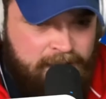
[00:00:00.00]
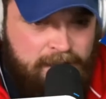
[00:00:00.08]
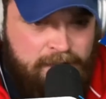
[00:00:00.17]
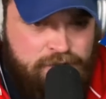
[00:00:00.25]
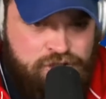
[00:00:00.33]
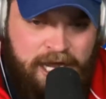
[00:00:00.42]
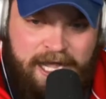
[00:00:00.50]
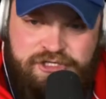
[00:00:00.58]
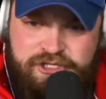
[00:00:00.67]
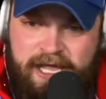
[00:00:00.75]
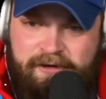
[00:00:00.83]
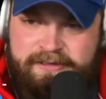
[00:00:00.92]
Josh
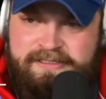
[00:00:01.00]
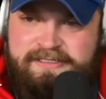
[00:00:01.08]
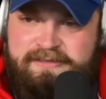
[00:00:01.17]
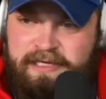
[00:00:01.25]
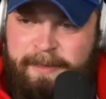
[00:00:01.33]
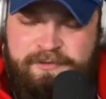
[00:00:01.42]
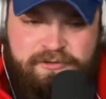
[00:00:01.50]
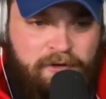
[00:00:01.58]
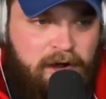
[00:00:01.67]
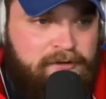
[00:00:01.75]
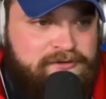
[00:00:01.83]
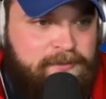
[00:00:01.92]
Allen slips,
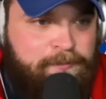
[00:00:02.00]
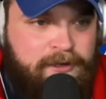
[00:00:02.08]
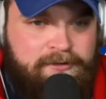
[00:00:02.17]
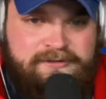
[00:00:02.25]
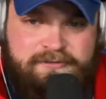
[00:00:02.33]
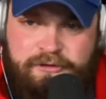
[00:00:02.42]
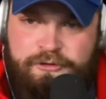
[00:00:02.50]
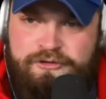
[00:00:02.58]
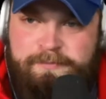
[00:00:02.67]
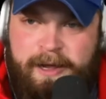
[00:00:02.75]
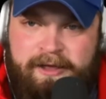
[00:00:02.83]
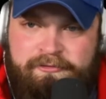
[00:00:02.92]
falls, the Bills lose
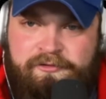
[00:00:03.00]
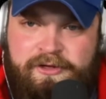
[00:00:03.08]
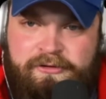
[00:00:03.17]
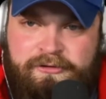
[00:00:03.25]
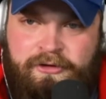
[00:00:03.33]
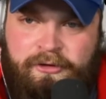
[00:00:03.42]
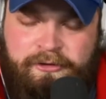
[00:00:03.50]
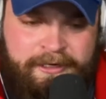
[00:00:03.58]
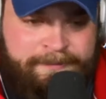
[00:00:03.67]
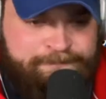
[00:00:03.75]
by a field goal. And